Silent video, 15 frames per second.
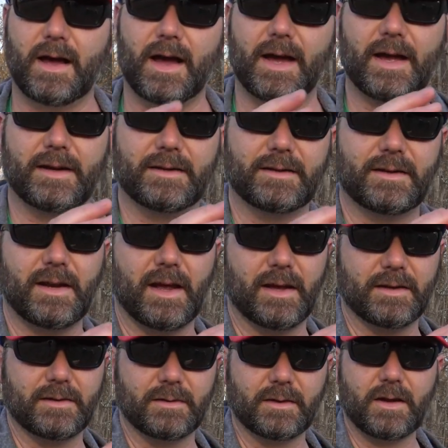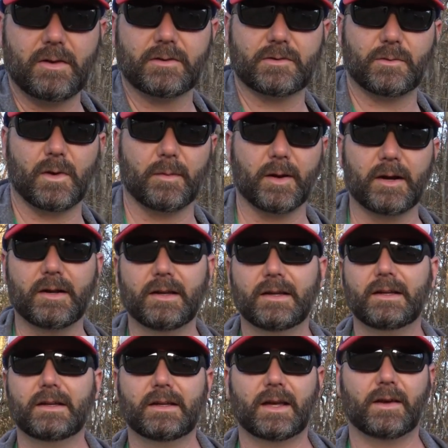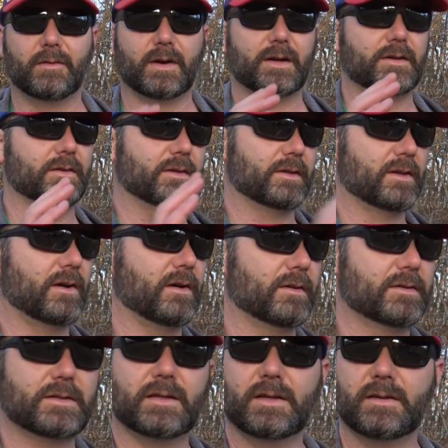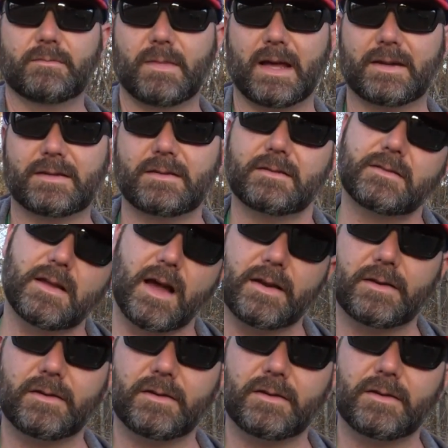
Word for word: I, I do the goat's wormer. And when I do the dog's medicines, I